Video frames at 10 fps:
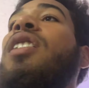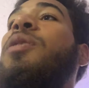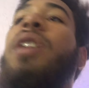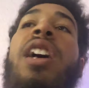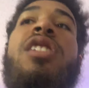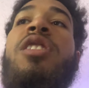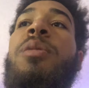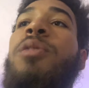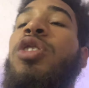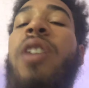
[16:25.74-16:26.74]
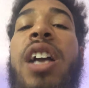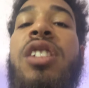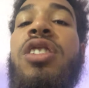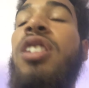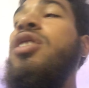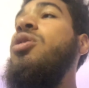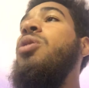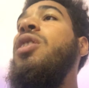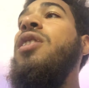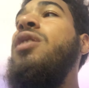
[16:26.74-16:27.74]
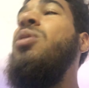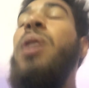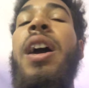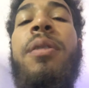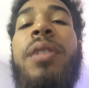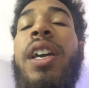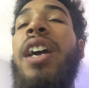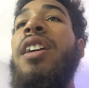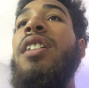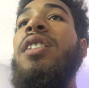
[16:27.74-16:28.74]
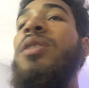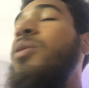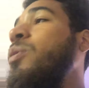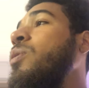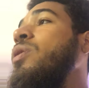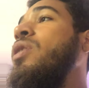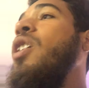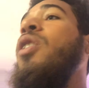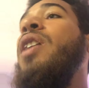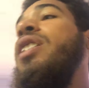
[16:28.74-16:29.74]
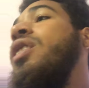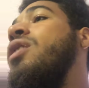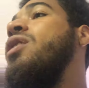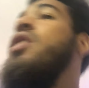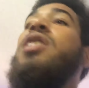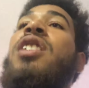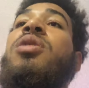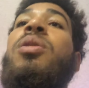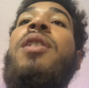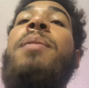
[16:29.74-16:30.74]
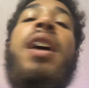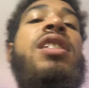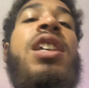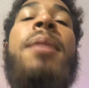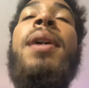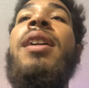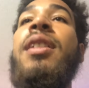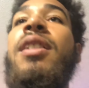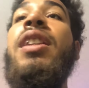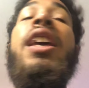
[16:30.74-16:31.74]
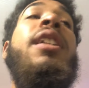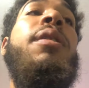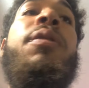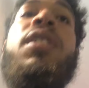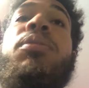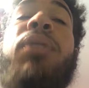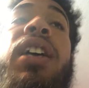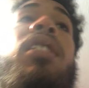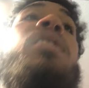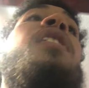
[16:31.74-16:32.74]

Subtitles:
we got some scratches on the door. Do I even care? No, I don't. Because guess what? By the time I leave this place,